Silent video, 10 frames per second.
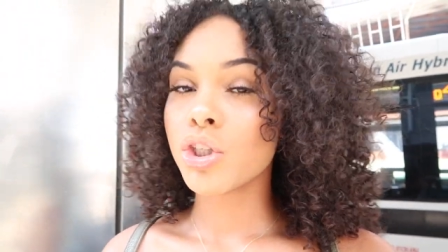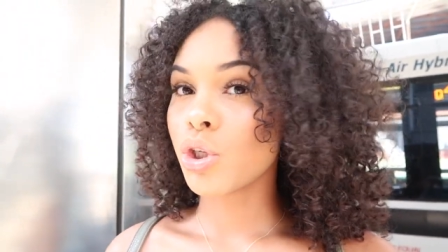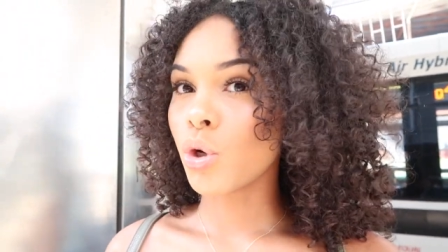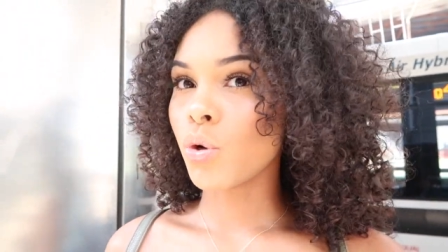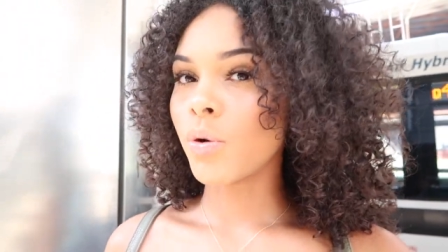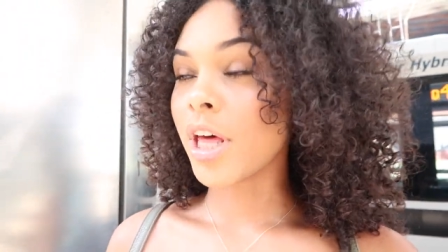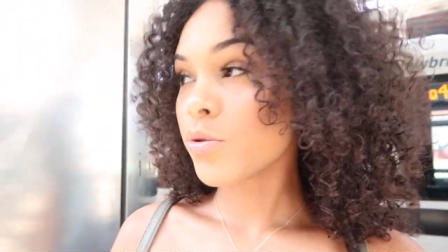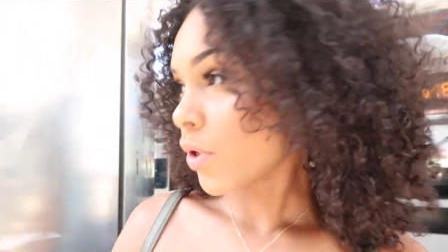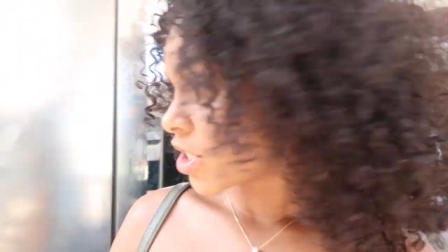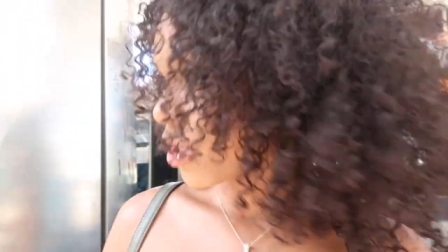So that's
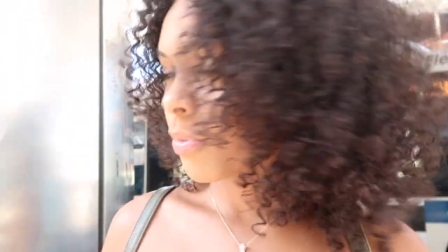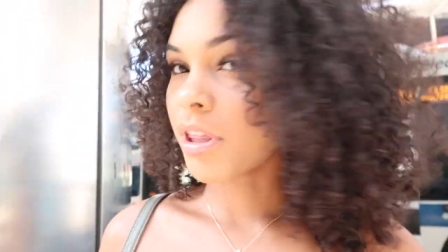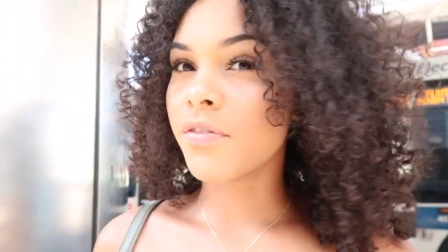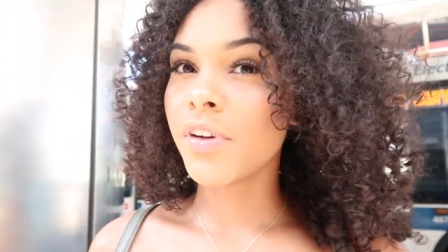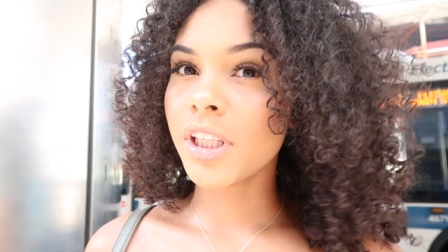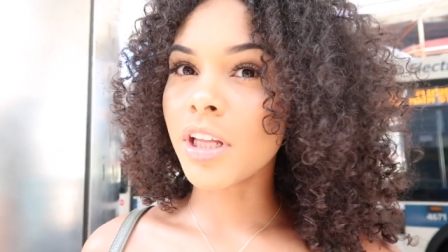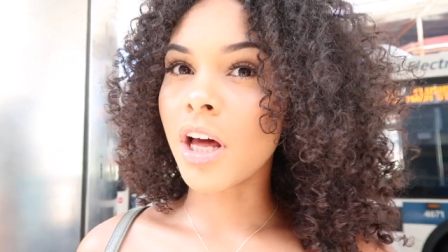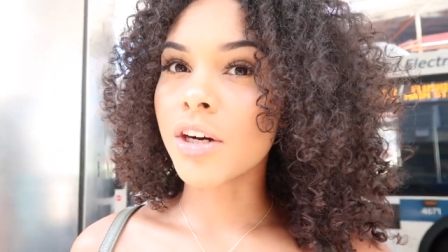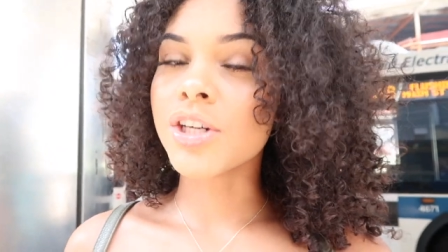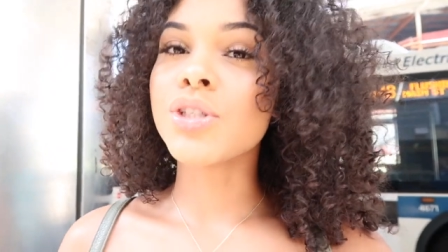way cheaper than $50.
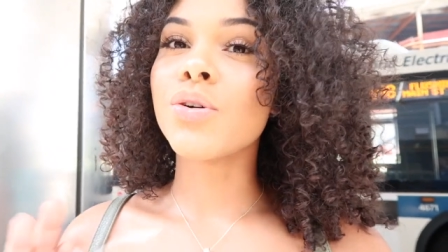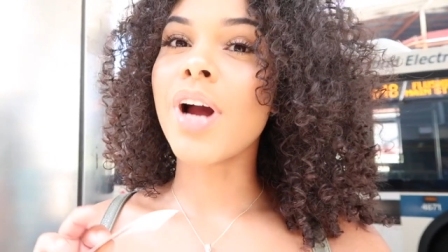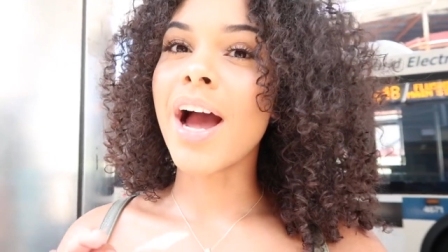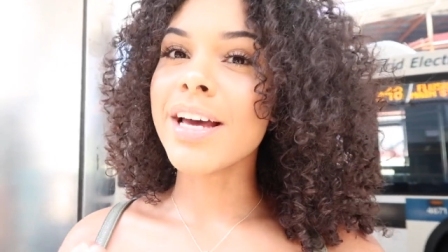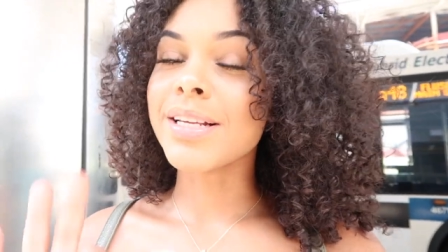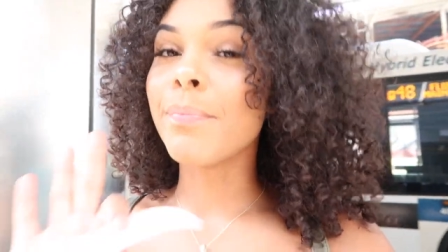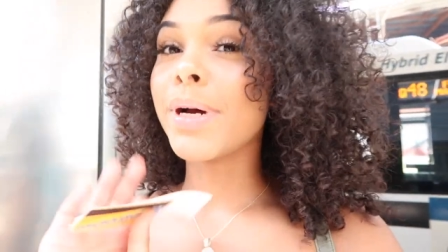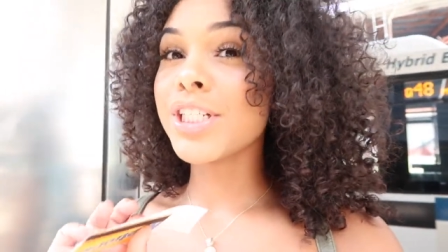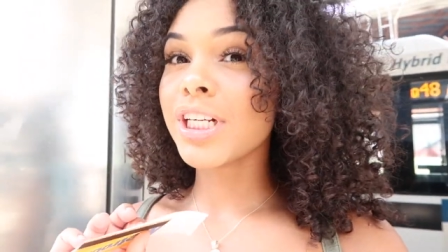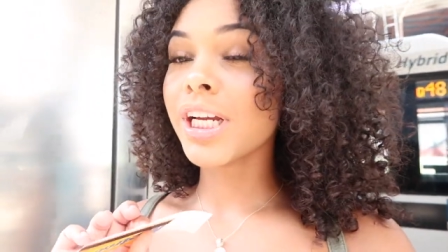So guys, I'm
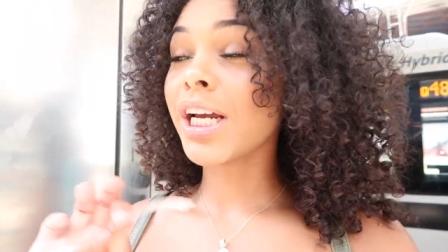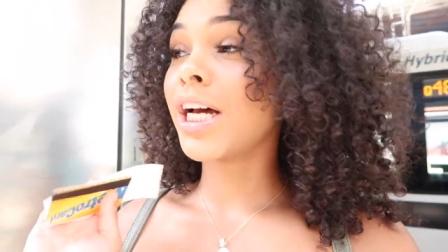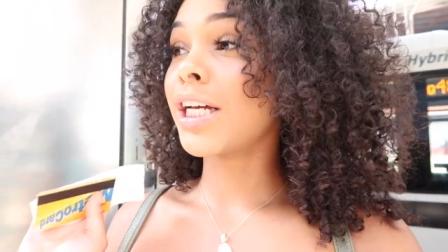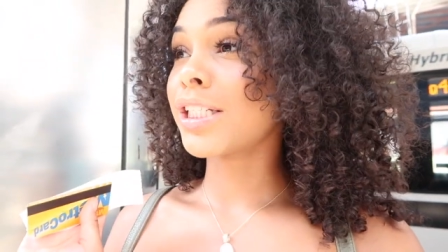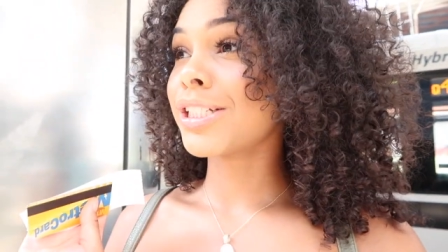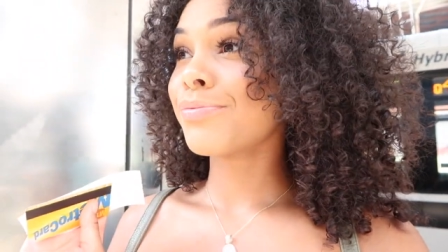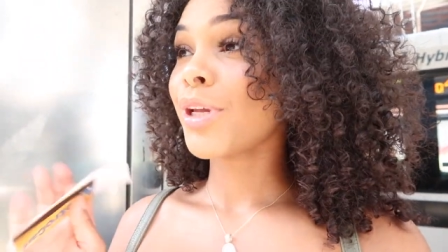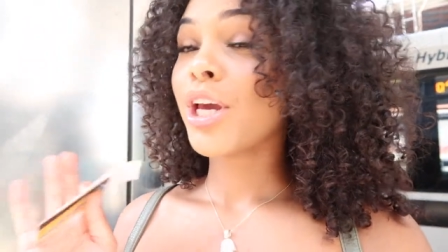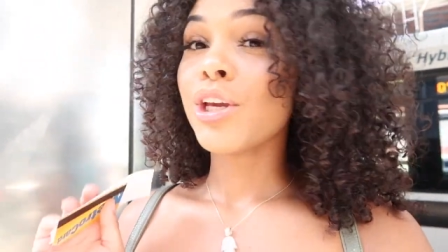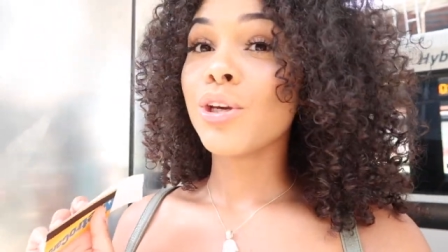budgeting because
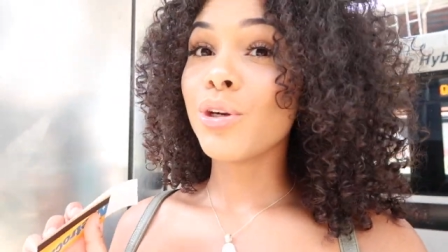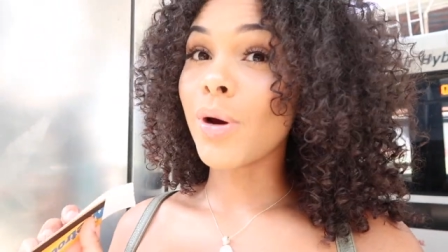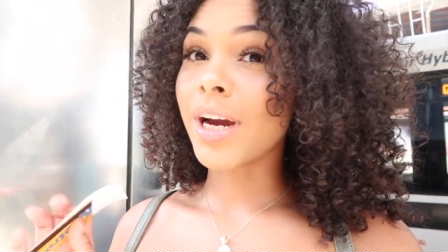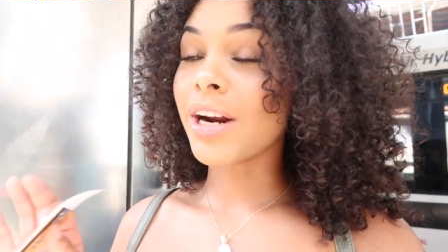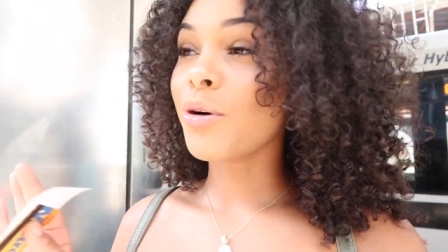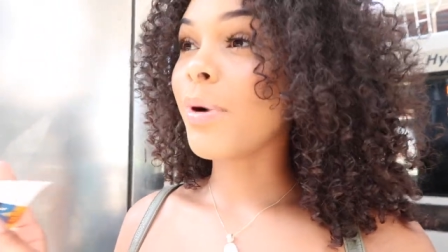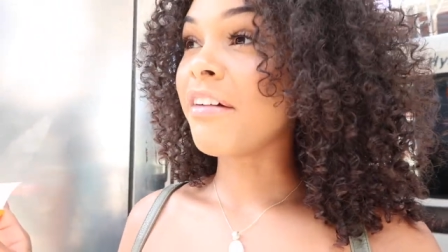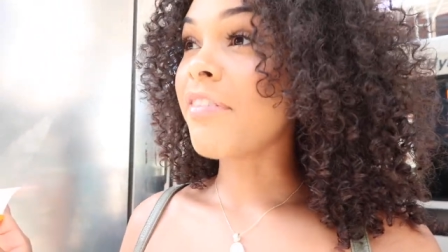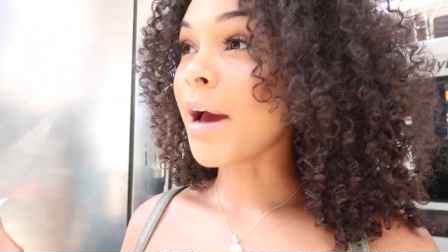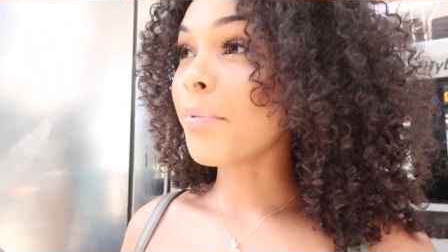you know I gotta go buy
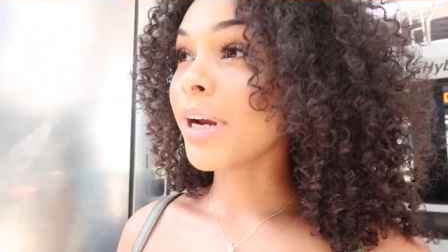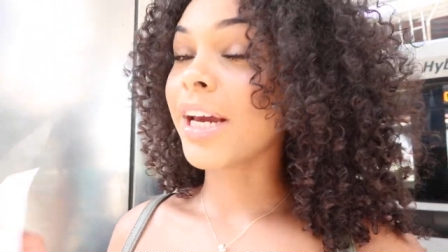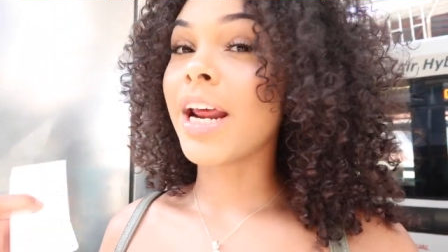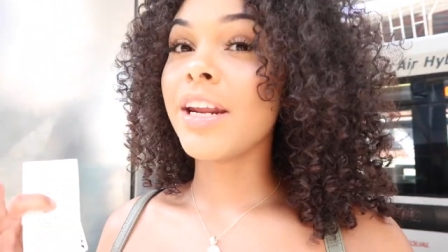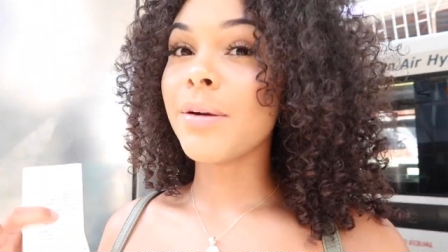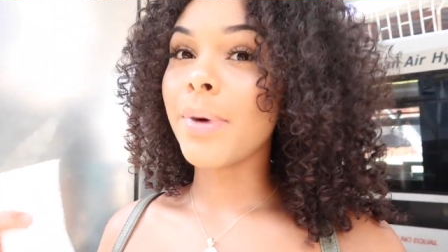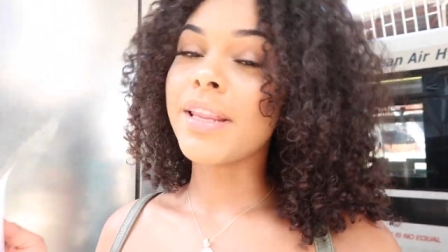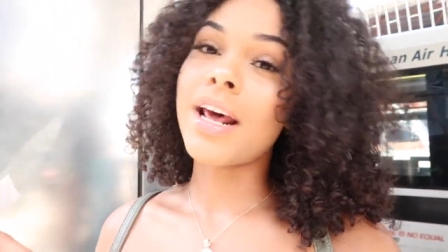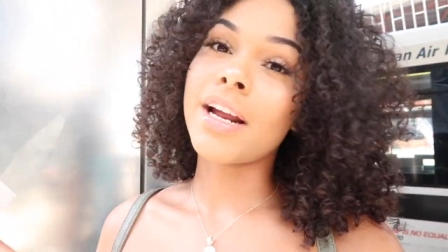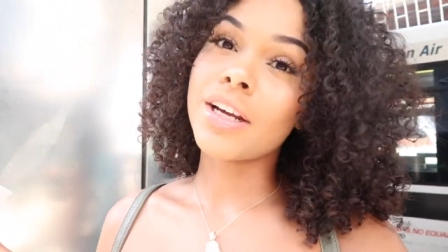fabric and I need to buy
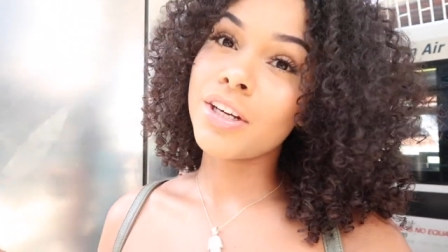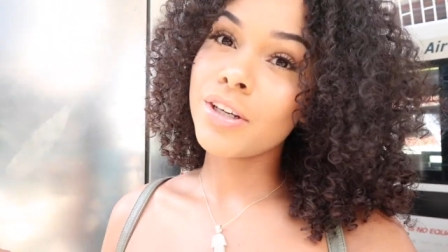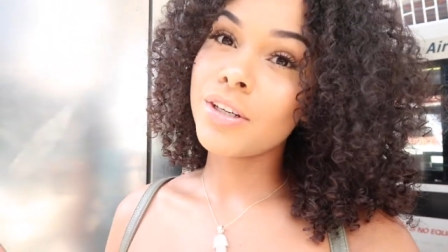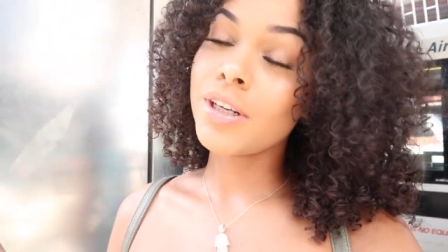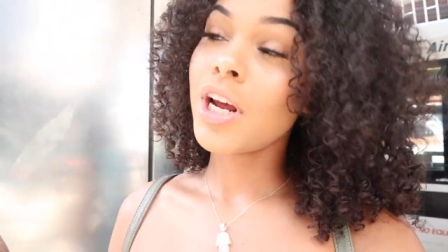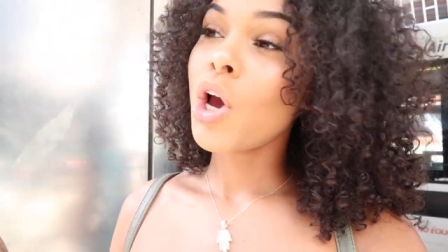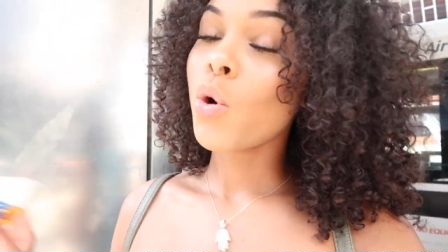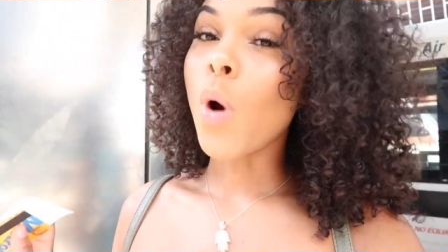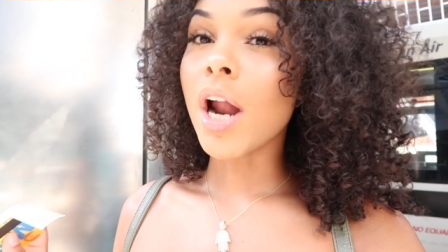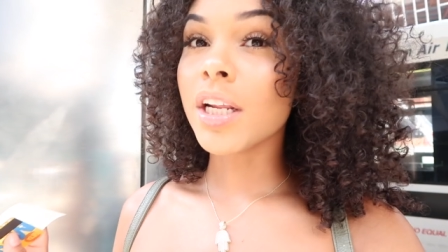that good
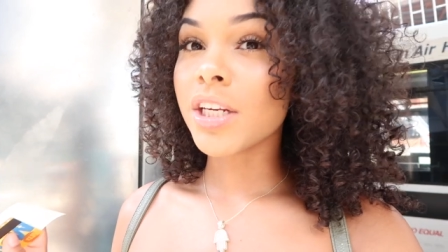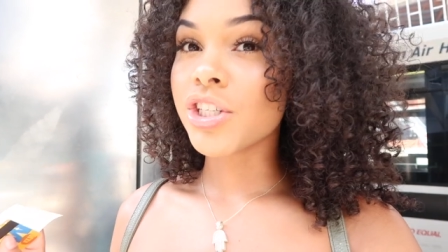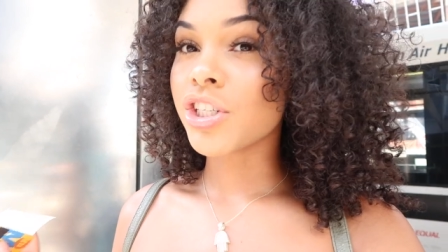quality